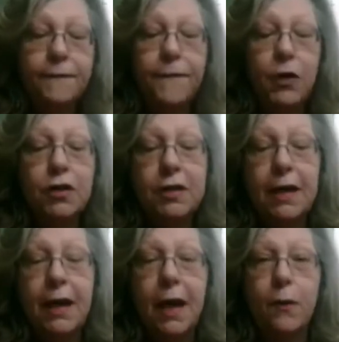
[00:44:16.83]
First
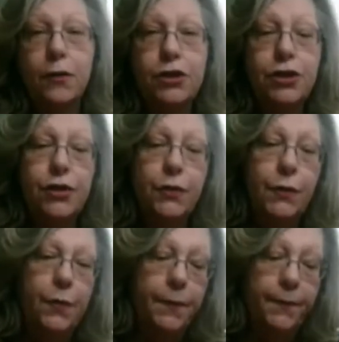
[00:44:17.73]
thing I would
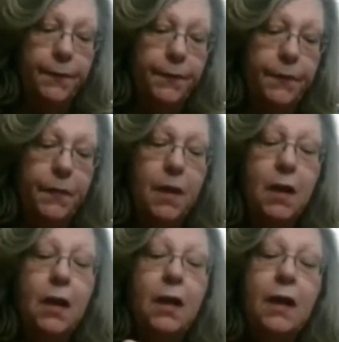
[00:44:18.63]
do
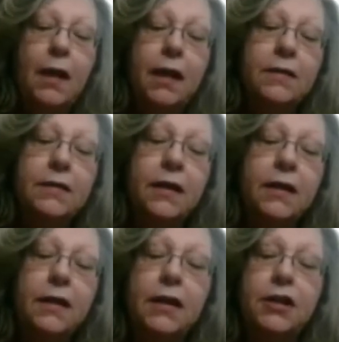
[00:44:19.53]
is
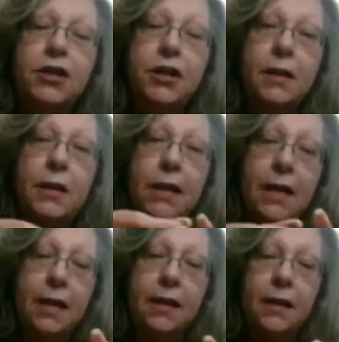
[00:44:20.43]
condition the
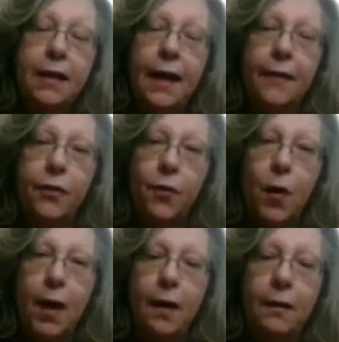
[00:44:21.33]
end of that
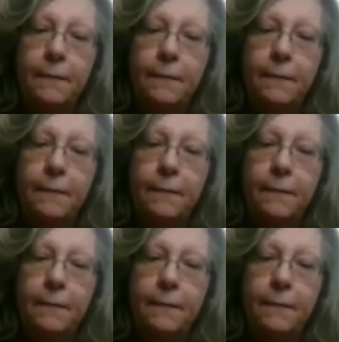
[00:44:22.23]
thread.